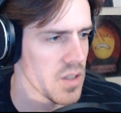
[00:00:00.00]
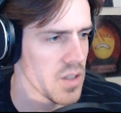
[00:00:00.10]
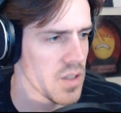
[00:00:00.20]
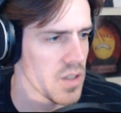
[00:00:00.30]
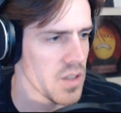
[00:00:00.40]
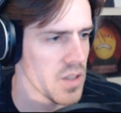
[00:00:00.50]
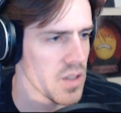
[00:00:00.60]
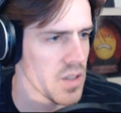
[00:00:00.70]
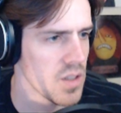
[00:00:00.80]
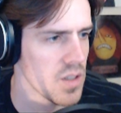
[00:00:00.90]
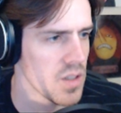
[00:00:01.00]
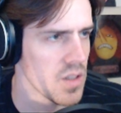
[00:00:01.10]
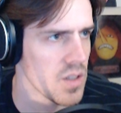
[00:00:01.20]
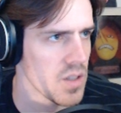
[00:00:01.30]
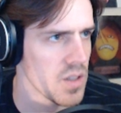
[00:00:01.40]
You
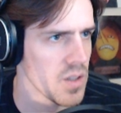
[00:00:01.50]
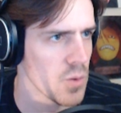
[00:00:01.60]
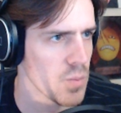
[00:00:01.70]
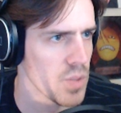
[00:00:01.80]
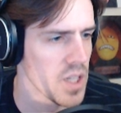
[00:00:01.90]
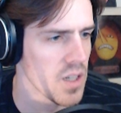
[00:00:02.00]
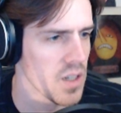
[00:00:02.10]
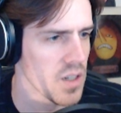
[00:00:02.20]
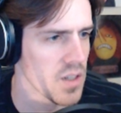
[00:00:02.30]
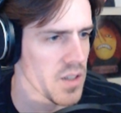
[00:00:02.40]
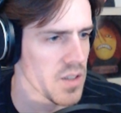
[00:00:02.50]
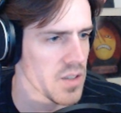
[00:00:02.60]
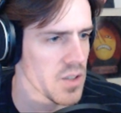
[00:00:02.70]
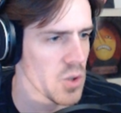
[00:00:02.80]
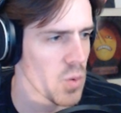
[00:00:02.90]
play hard.
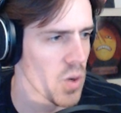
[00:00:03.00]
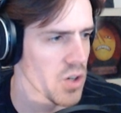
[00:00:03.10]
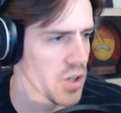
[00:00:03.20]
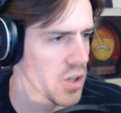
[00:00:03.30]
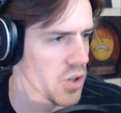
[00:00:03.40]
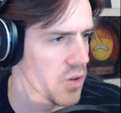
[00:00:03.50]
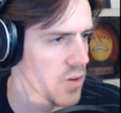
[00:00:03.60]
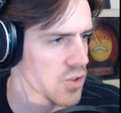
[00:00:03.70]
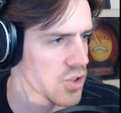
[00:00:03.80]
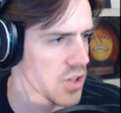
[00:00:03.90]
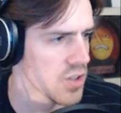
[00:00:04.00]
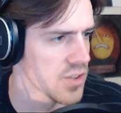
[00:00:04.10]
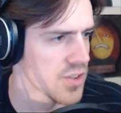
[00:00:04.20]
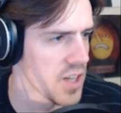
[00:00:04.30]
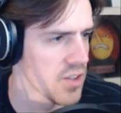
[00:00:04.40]
You walk tall, crouch tall,
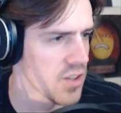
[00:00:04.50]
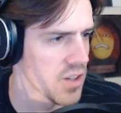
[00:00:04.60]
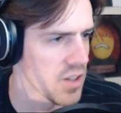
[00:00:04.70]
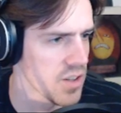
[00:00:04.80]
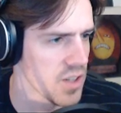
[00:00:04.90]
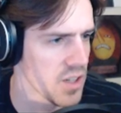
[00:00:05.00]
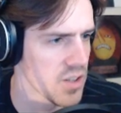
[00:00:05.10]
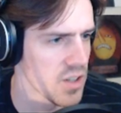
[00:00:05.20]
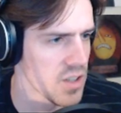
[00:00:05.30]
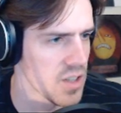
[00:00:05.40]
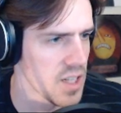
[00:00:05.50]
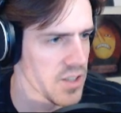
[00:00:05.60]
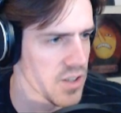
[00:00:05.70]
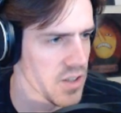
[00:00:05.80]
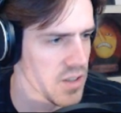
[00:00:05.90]
stand tall, think tall, lie
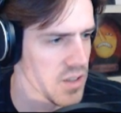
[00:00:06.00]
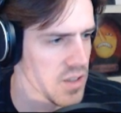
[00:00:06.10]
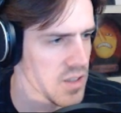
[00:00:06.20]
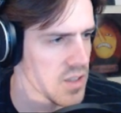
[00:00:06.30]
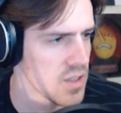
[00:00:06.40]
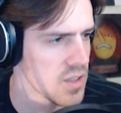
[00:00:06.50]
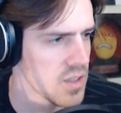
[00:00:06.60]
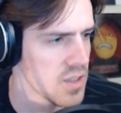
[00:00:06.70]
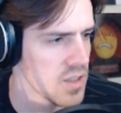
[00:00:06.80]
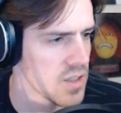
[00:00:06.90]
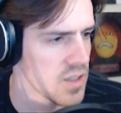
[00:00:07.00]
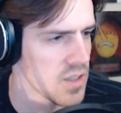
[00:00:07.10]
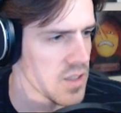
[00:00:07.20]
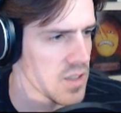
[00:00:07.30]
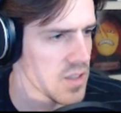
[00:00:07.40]
tall.
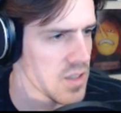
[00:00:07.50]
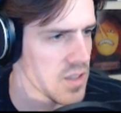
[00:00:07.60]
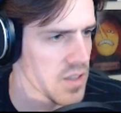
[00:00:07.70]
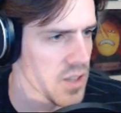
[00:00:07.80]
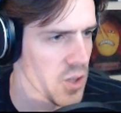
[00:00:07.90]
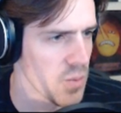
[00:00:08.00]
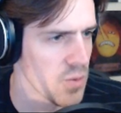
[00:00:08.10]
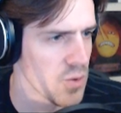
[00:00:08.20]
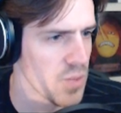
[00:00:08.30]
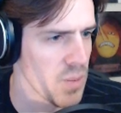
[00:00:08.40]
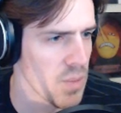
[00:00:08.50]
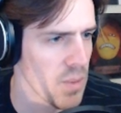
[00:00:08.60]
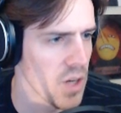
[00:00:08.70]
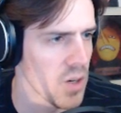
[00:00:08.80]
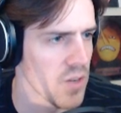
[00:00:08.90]
That's how you speak
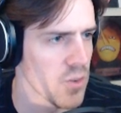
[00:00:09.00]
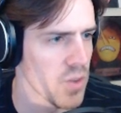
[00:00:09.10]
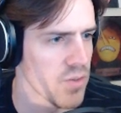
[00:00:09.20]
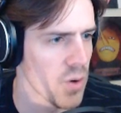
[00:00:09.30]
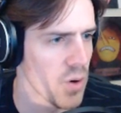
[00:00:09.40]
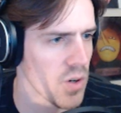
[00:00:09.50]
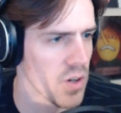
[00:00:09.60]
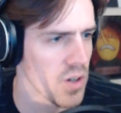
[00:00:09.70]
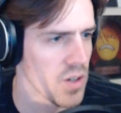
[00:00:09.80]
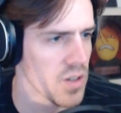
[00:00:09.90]
public. I don't have 24!